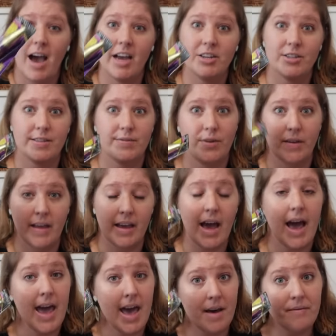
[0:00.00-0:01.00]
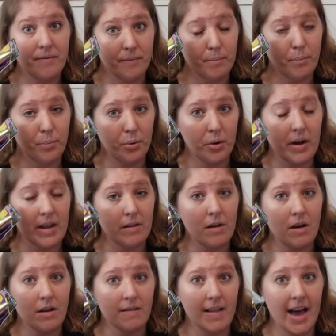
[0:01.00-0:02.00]
I just feel like I have pretty
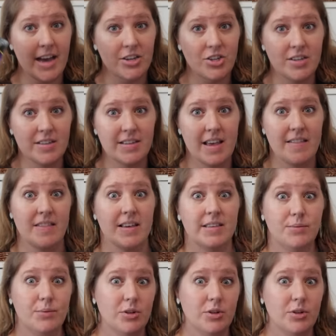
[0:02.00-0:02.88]
long lashes and this